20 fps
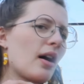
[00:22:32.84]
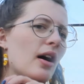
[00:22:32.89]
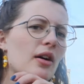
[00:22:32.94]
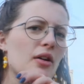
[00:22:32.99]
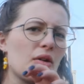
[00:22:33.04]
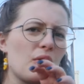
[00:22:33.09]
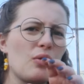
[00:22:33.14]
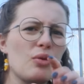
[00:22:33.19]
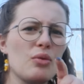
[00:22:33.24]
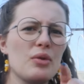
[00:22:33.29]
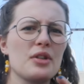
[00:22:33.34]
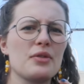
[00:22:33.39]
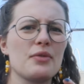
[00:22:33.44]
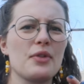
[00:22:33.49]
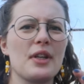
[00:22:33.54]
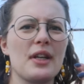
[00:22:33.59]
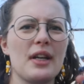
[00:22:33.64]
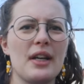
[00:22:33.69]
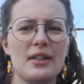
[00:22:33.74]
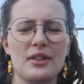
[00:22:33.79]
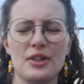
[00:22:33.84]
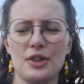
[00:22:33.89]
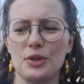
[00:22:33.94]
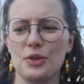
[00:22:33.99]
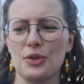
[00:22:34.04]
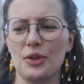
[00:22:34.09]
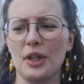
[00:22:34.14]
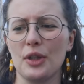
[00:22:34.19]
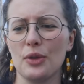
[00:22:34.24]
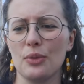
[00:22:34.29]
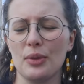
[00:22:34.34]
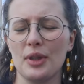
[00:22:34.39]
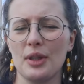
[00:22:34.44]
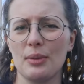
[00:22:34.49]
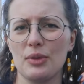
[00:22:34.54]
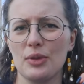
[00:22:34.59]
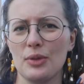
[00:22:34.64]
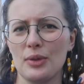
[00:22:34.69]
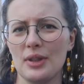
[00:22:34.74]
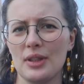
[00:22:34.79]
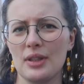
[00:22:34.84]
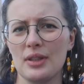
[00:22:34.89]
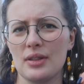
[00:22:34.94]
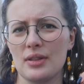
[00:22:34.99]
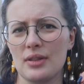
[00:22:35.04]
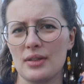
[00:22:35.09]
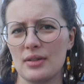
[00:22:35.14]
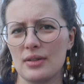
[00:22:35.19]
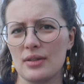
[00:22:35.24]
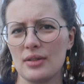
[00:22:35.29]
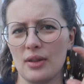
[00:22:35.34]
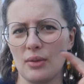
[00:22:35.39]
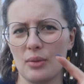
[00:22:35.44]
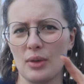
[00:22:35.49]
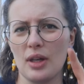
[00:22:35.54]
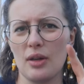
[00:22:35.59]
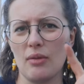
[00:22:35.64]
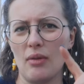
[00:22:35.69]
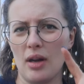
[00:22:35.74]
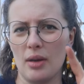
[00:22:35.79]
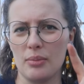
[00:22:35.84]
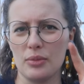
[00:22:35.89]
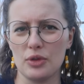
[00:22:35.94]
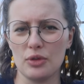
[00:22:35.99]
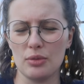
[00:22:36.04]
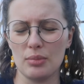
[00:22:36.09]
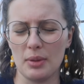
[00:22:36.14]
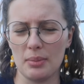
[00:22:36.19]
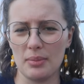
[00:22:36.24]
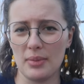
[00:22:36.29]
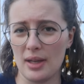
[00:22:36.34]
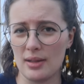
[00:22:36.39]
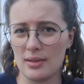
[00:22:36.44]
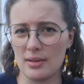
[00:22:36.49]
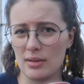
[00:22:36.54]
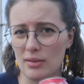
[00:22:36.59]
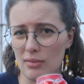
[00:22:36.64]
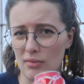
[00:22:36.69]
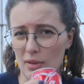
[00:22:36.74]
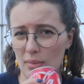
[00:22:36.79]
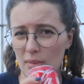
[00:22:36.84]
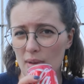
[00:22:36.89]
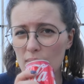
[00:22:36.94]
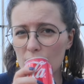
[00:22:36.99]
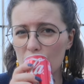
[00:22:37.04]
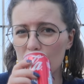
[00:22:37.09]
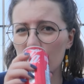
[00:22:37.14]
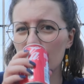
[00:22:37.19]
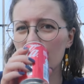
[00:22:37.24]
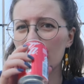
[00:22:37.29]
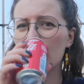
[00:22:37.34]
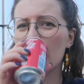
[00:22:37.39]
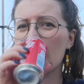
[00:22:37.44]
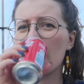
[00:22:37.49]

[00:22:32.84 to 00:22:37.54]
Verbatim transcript: I always forget to drink when I'm doing this, so now I'm doing my best to remember.